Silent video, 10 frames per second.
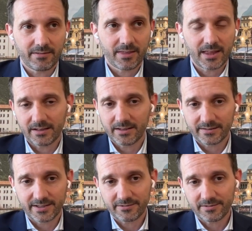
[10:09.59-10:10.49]
think the
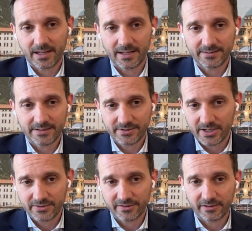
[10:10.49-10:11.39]
centralized
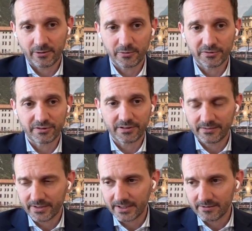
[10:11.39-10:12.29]
exchanges are also
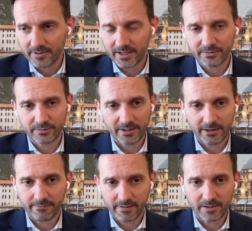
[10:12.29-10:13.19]
living right
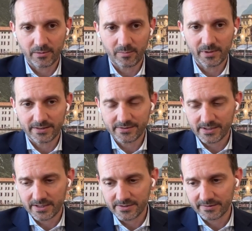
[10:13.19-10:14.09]
together with the normal
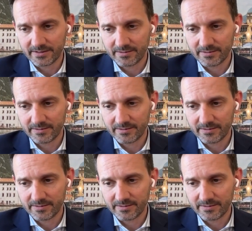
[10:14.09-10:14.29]
exchanges,